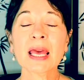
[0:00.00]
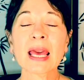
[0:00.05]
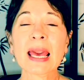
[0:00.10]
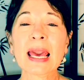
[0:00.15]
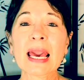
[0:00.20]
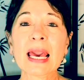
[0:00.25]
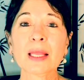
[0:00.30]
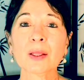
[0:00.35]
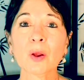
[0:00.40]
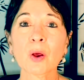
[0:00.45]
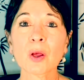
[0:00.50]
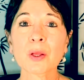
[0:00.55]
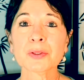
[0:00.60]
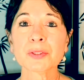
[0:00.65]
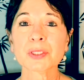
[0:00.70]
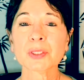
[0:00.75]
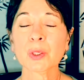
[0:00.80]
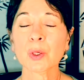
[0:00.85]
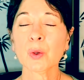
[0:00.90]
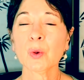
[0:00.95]
and
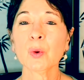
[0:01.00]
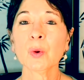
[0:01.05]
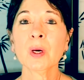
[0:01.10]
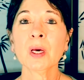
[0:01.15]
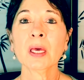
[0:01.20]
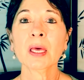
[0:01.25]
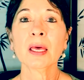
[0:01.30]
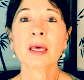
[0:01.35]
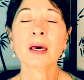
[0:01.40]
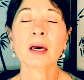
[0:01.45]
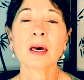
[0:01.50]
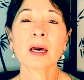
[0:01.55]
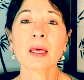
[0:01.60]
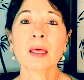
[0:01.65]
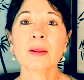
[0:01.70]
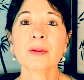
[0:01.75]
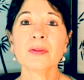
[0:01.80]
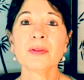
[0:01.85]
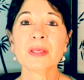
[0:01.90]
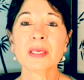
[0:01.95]
also
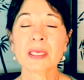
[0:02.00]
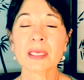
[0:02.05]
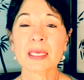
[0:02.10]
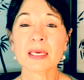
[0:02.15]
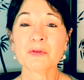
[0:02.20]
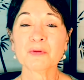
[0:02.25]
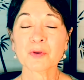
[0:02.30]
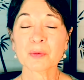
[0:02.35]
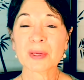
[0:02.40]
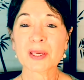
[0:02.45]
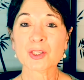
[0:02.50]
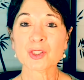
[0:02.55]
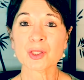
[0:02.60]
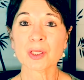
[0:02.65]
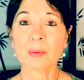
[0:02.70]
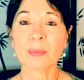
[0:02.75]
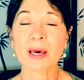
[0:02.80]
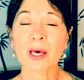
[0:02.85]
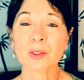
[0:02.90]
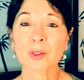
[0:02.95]
the information
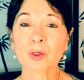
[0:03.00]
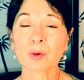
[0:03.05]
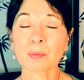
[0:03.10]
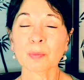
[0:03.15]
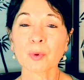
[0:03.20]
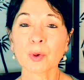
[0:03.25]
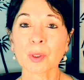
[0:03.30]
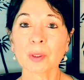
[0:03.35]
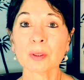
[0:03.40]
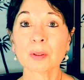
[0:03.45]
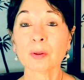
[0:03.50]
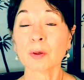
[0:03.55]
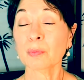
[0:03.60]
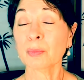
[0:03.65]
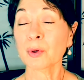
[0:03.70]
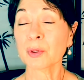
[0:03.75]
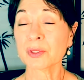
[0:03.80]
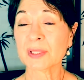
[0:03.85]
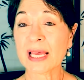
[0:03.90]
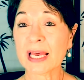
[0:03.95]
about her book or
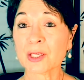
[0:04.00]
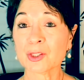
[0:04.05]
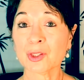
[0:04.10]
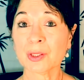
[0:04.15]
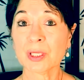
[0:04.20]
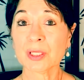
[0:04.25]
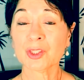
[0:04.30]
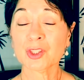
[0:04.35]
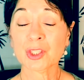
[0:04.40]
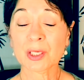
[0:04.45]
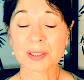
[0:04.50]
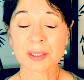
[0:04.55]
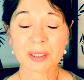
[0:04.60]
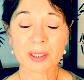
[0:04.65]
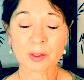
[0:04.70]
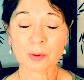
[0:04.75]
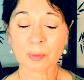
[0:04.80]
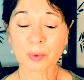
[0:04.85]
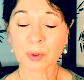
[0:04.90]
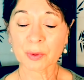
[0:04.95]
books. Actually, she has
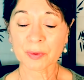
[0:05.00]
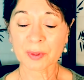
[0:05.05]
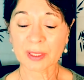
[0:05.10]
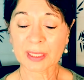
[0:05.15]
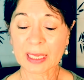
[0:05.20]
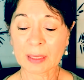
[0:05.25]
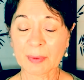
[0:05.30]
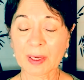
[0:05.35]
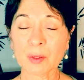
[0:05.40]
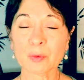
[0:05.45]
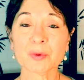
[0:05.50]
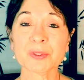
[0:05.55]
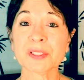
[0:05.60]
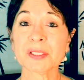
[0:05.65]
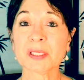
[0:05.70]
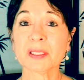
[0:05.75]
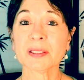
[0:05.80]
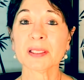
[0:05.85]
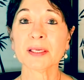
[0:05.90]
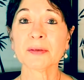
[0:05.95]
another book that came out
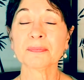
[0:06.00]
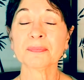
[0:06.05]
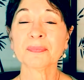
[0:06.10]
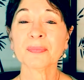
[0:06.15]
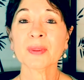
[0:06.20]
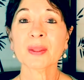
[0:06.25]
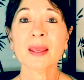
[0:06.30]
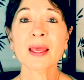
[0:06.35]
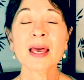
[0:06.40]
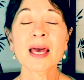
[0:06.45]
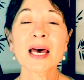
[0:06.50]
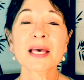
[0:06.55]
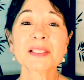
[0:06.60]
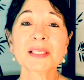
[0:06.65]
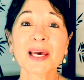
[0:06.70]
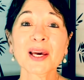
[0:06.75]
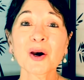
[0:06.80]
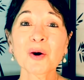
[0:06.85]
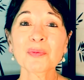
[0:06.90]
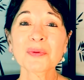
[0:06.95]
recently. So
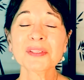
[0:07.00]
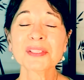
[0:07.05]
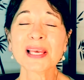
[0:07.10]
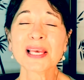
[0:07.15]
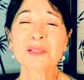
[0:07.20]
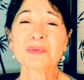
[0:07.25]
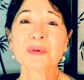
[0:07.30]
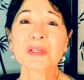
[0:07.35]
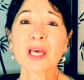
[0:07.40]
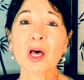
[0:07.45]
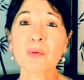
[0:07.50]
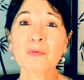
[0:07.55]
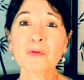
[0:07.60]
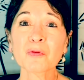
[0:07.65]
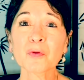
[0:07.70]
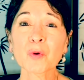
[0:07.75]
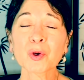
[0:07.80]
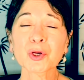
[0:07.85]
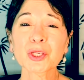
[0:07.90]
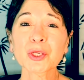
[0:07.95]
I hope this has been helpful
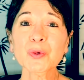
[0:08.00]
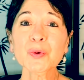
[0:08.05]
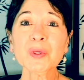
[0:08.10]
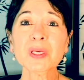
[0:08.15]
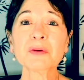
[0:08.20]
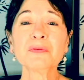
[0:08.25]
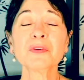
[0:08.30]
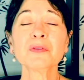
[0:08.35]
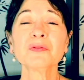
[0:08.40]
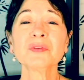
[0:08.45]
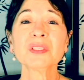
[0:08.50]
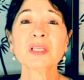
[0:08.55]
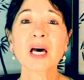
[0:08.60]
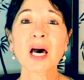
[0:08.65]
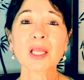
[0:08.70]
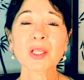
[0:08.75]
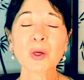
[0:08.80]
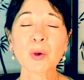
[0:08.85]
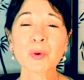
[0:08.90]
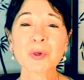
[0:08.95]
for you. If you've
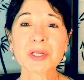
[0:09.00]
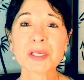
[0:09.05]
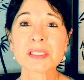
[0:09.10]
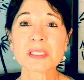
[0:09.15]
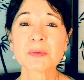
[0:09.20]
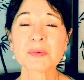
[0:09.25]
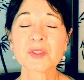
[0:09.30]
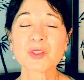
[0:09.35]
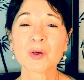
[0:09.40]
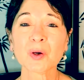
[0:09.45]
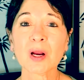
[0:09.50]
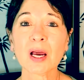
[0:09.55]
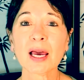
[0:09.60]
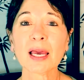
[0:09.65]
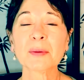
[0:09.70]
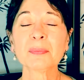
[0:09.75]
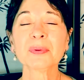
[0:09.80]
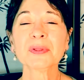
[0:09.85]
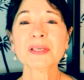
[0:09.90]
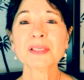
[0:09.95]
not already
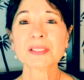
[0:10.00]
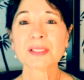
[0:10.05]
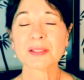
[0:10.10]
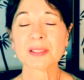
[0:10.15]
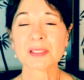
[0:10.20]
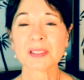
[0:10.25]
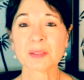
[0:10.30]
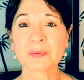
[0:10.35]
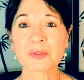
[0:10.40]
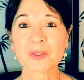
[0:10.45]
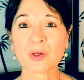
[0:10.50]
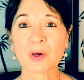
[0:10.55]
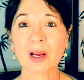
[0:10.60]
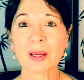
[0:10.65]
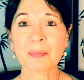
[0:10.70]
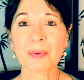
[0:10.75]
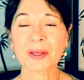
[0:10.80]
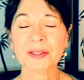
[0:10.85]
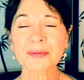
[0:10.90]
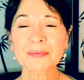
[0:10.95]
subscribed, please hit the subscribe
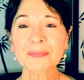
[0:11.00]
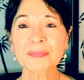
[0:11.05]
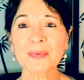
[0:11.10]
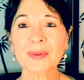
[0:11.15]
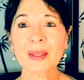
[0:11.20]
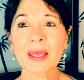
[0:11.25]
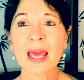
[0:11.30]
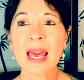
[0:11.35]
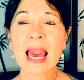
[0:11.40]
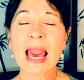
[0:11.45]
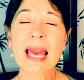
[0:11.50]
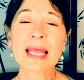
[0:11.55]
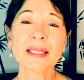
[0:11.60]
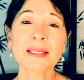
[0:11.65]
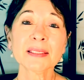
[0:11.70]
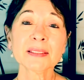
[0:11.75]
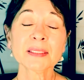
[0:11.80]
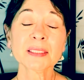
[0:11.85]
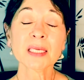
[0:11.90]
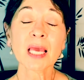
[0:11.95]
button.
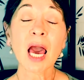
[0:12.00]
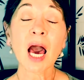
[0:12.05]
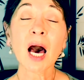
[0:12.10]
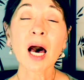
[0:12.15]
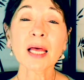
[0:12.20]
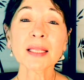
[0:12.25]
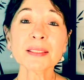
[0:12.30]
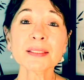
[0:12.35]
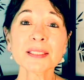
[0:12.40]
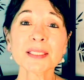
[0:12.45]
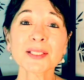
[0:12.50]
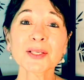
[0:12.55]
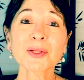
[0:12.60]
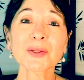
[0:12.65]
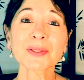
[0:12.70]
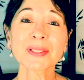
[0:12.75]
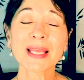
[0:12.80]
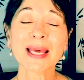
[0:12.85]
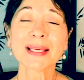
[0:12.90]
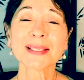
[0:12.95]
And
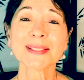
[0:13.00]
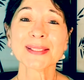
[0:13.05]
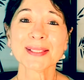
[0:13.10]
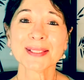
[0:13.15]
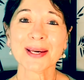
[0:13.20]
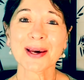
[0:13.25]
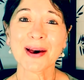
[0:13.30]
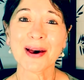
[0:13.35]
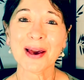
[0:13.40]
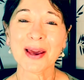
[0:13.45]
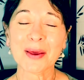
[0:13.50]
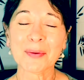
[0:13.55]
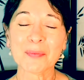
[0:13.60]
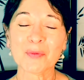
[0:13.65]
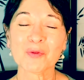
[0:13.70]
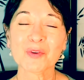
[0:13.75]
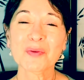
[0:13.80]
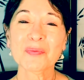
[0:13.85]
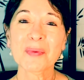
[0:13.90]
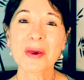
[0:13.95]
until next time,
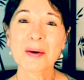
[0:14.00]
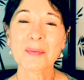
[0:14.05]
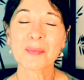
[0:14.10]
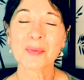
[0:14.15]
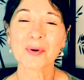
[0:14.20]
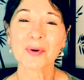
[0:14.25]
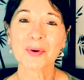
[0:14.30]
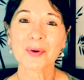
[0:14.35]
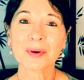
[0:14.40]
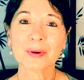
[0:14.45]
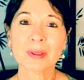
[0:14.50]
remember,